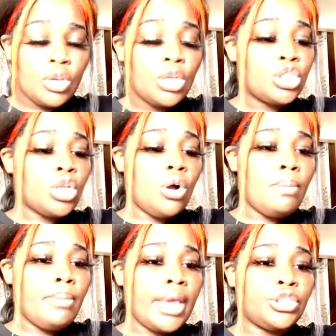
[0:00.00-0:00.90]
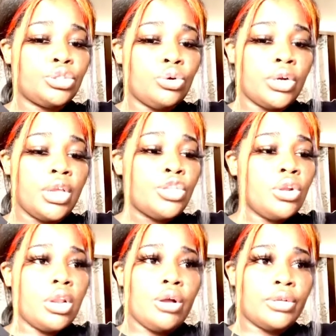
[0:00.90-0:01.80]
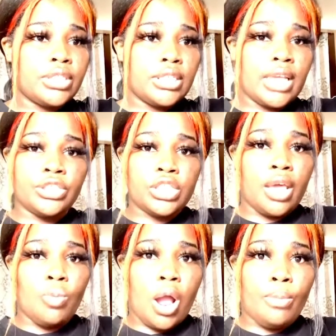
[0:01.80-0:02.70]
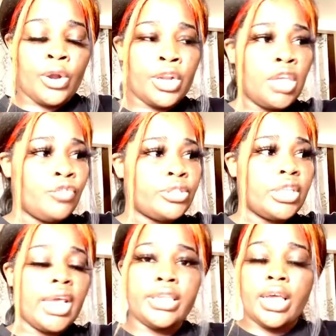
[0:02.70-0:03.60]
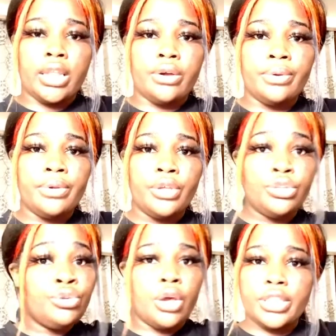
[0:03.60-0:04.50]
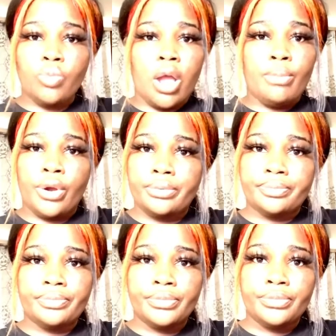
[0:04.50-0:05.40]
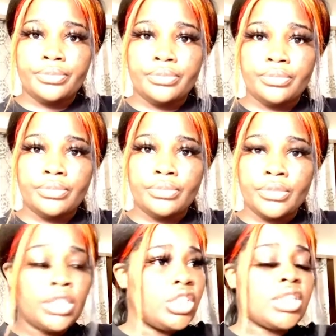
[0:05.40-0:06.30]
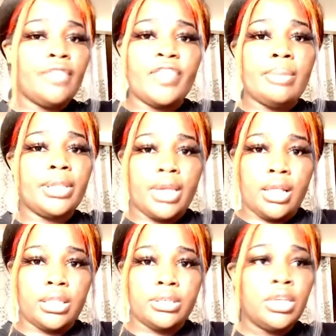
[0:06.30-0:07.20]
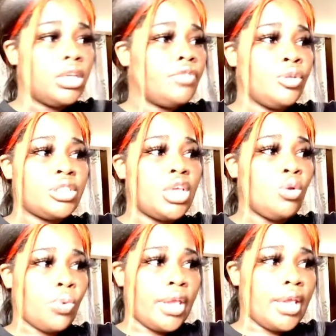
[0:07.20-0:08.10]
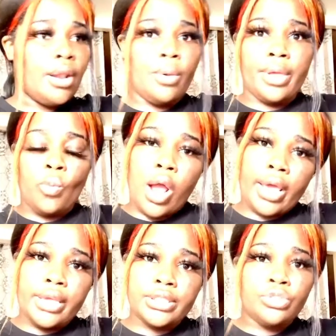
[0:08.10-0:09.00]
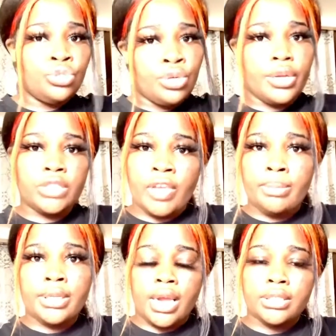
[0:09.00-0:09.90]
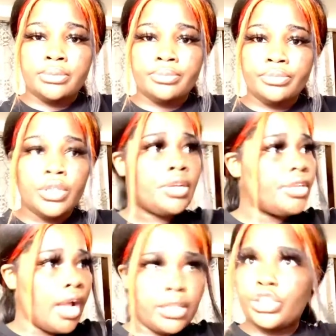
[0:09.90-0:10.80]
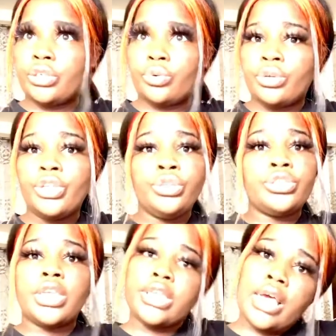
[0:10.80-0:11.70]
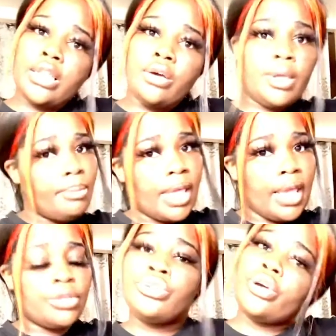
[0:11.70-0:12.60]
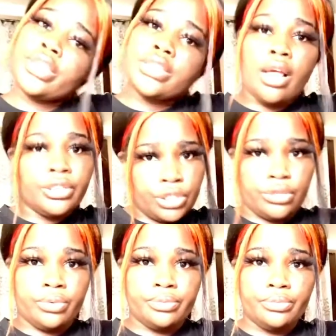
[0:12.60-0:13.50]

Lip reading: So make sure your logo stands out, just like Walmart. If you see that yellow, that's Walmart. Just like Family Dollar. If you see red, white, that's Family Dollar. Dollar General. You see yellow and black, that's Dollar General.